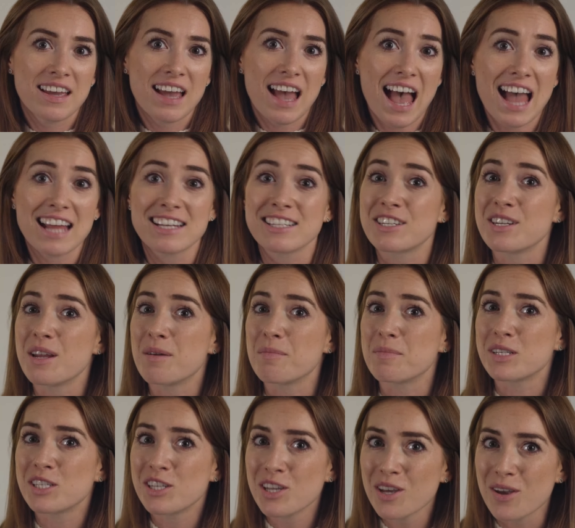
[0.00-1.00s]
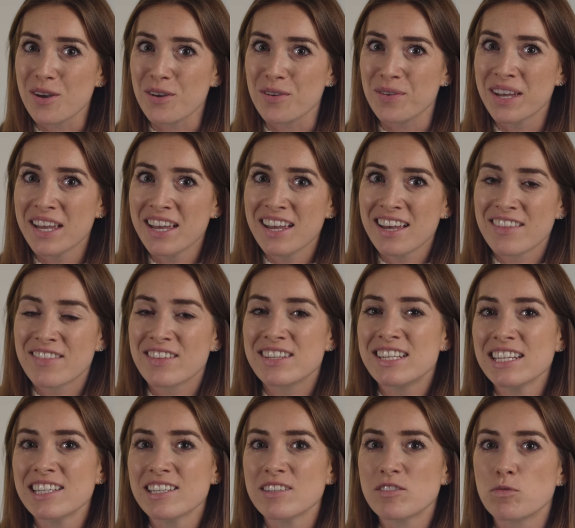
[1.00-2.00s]
And number two, the
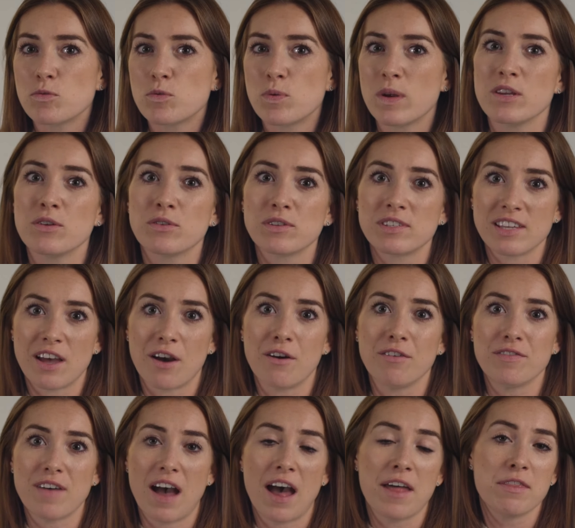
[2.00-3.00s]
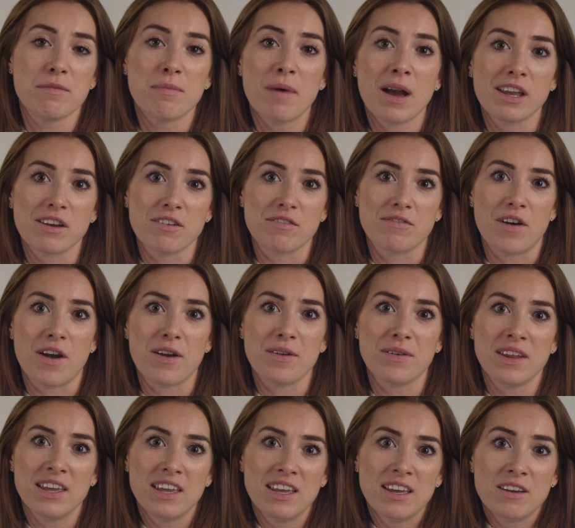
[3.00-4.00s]
distance between yourself and the
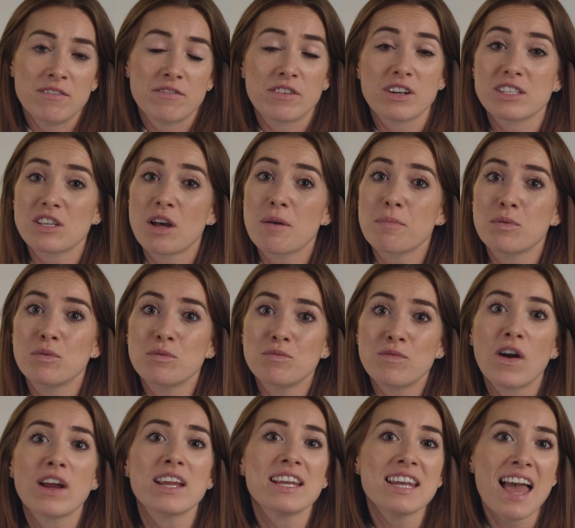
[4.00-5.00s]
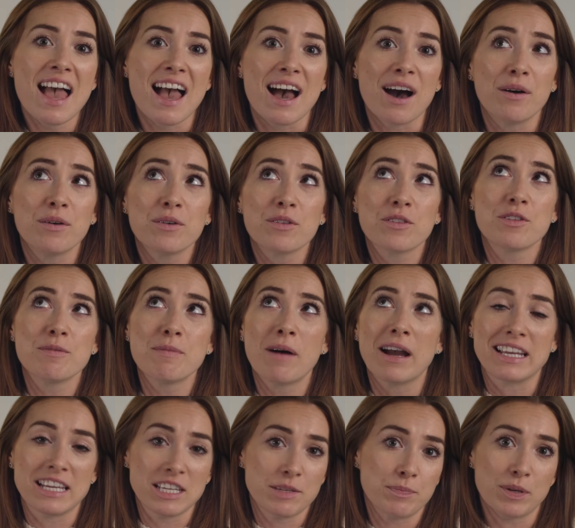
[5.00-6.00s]
microphone. For example, right now, the
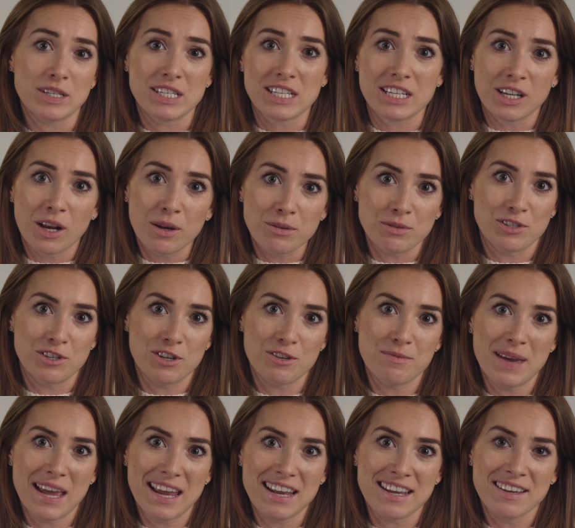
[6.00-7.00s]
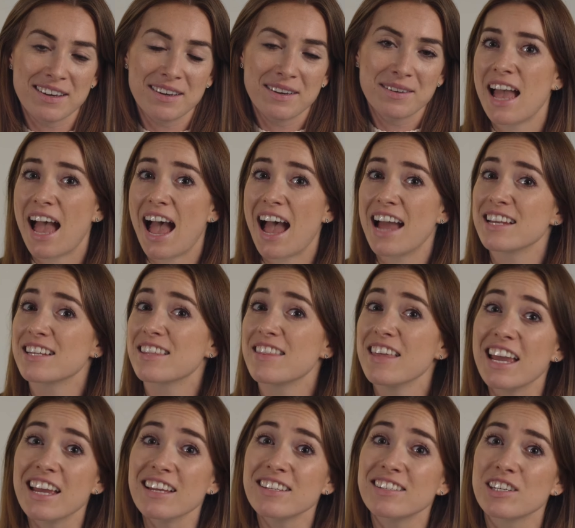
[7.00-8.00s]
mic is pretty close to me. And
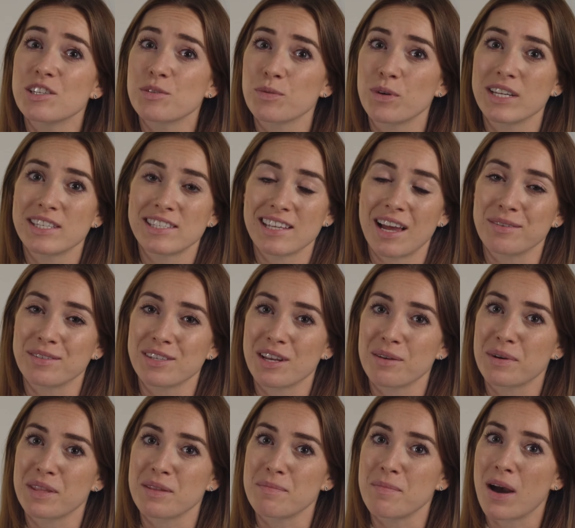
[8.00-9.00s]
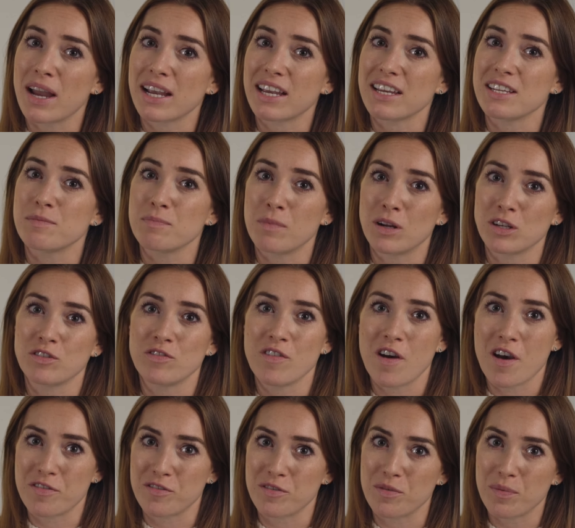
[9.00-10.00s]
this is what it sounds like when the mic is much
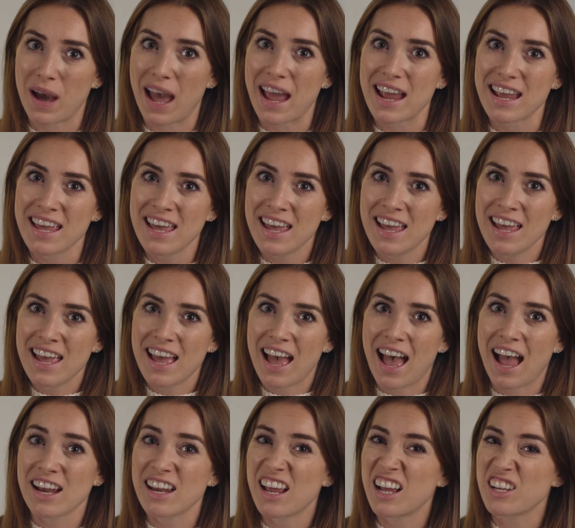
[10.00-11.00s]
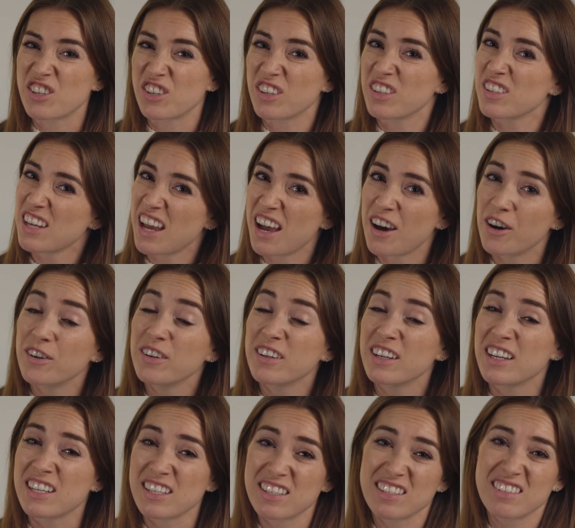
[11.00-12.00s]
further away. And as you can tell,
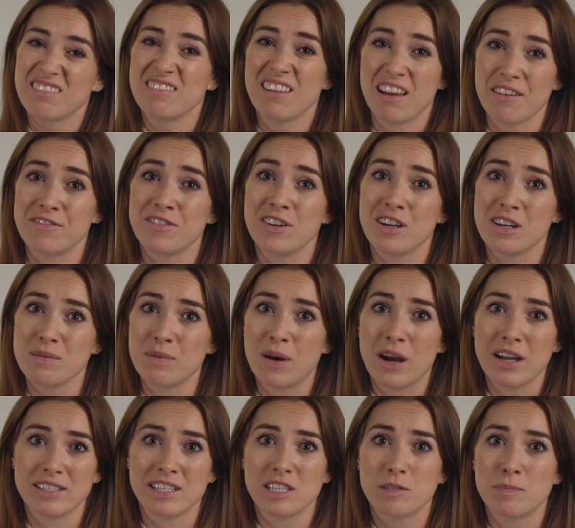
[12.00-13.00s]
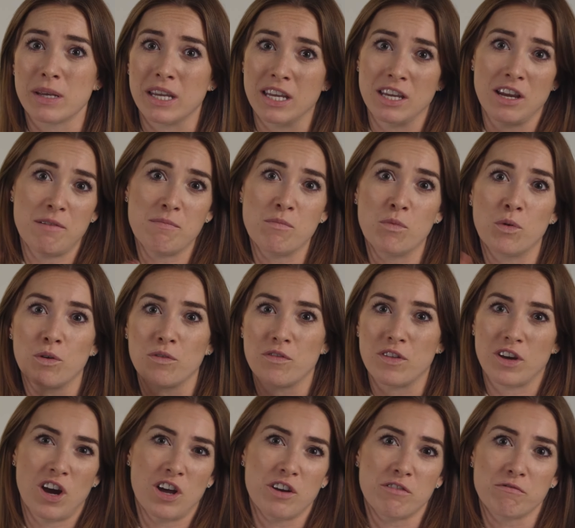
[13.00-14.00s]
it's definitely worse. It's picking up more of
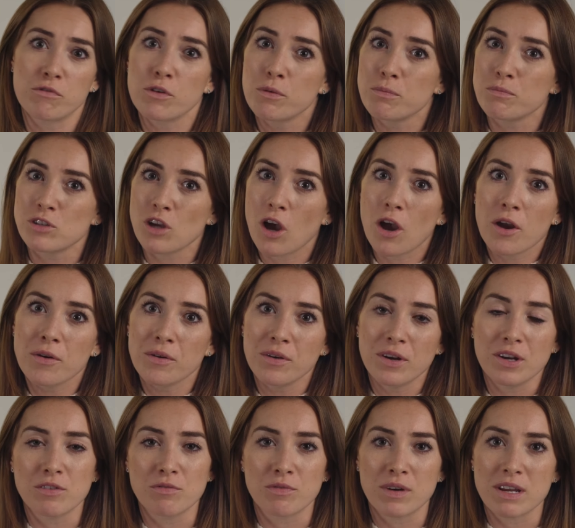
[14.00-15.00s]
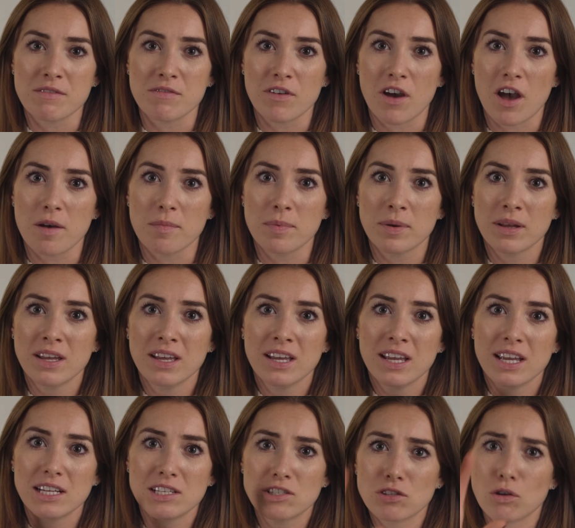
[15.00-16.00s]
the kind of room tone and reverb.
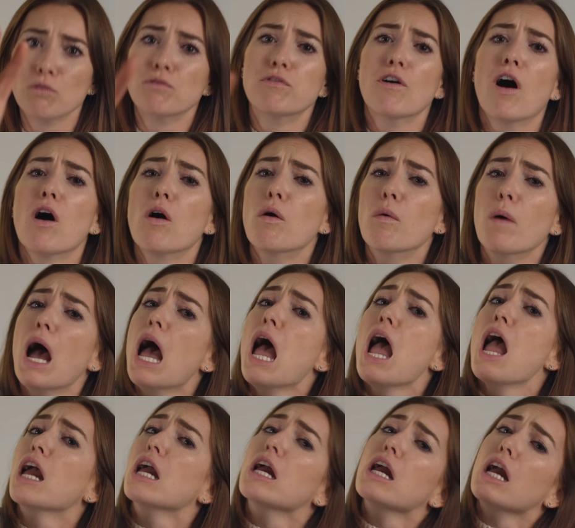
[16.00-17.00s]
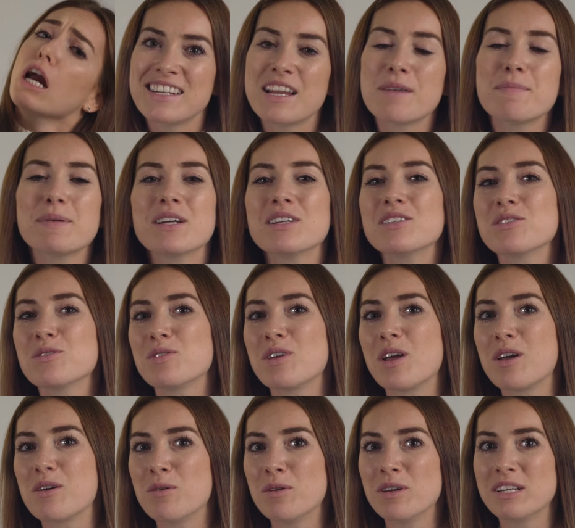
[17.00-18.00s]
It's so far away. Now, because
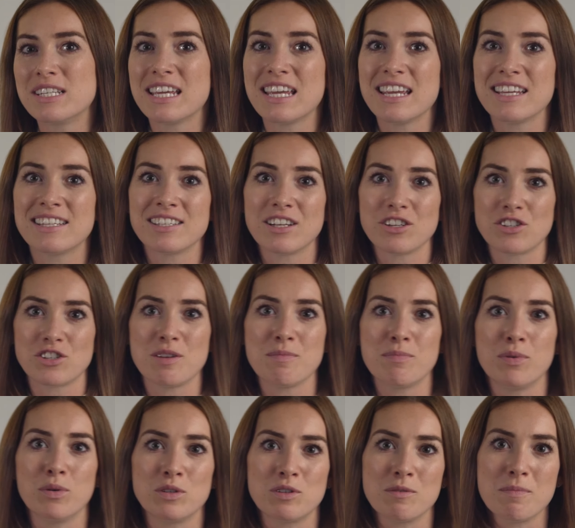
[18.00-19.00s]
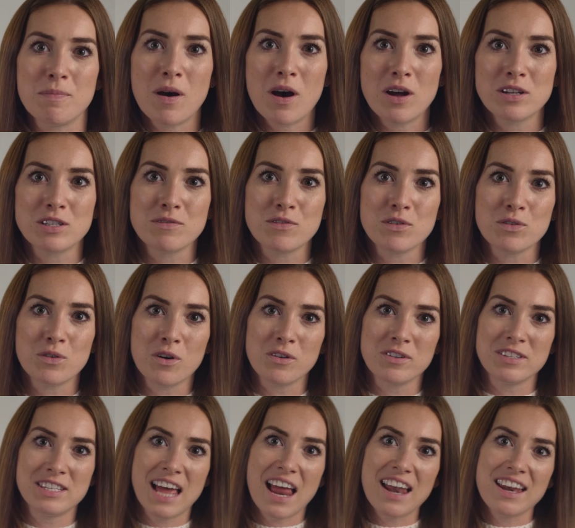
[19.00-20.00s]
audio quality is such an important part of your
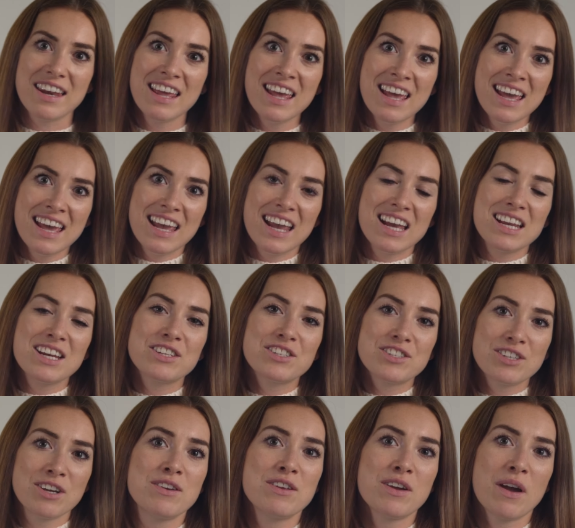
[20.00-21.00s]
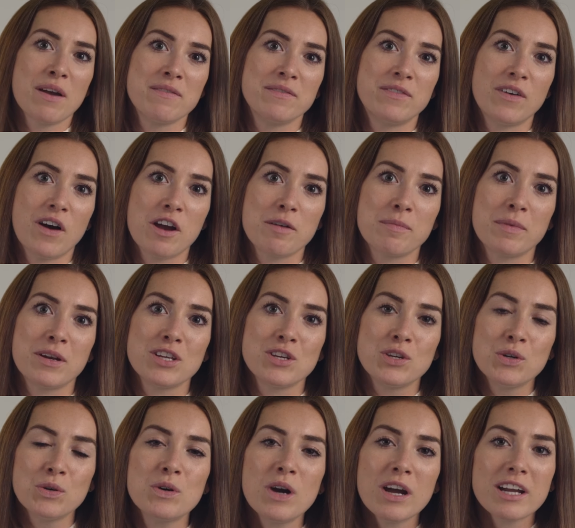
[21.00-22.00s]
content, in a studio
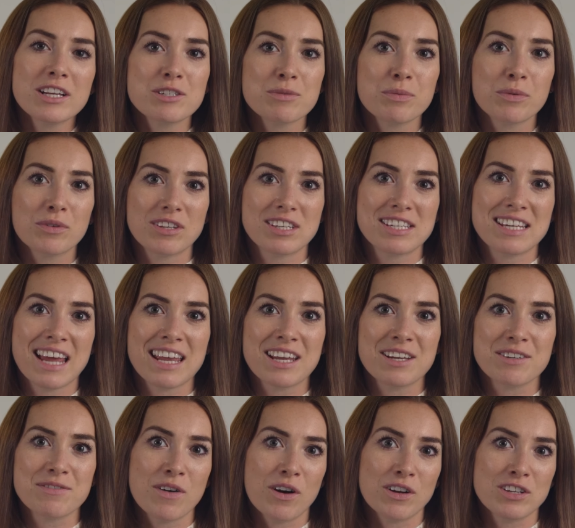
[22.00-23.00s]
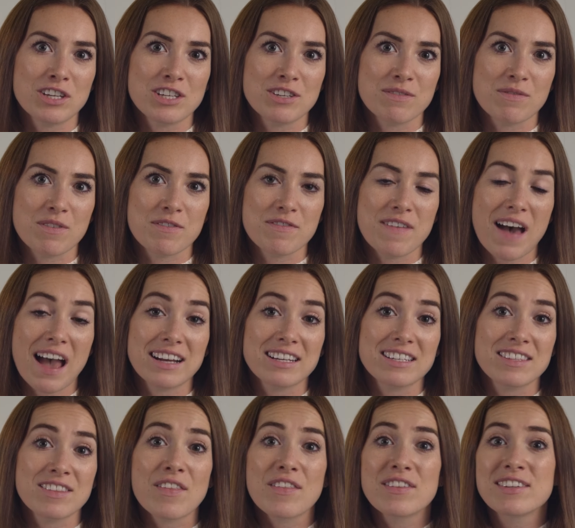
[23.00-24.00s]
environment, you're going to want to take advantage of the
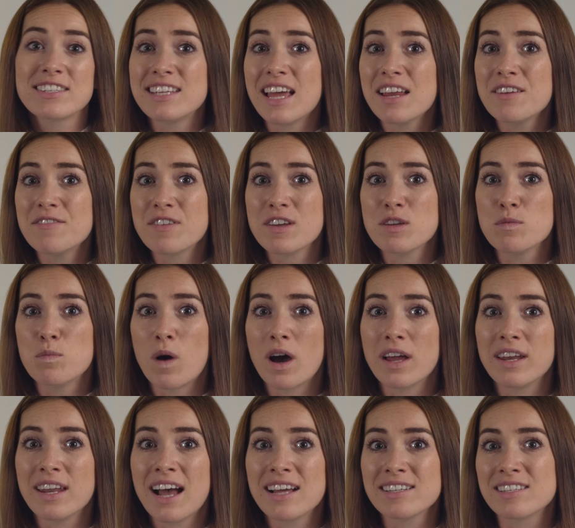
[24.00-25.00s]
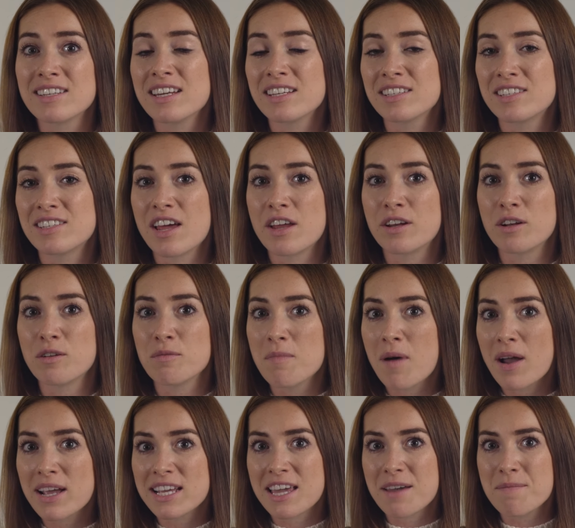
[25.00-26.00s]
fact that the ZV-1 has an external
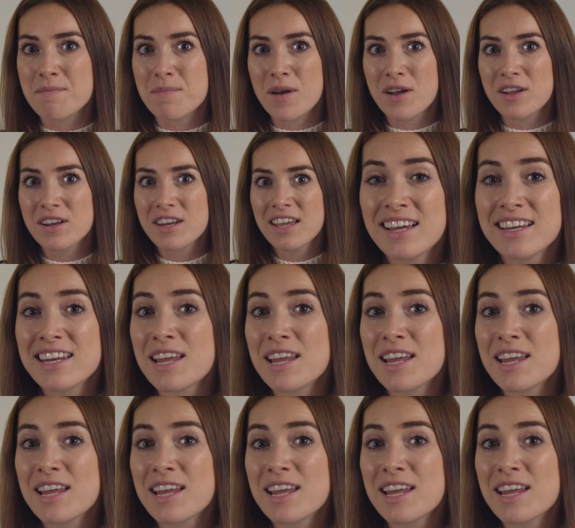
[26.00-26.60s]
mic input.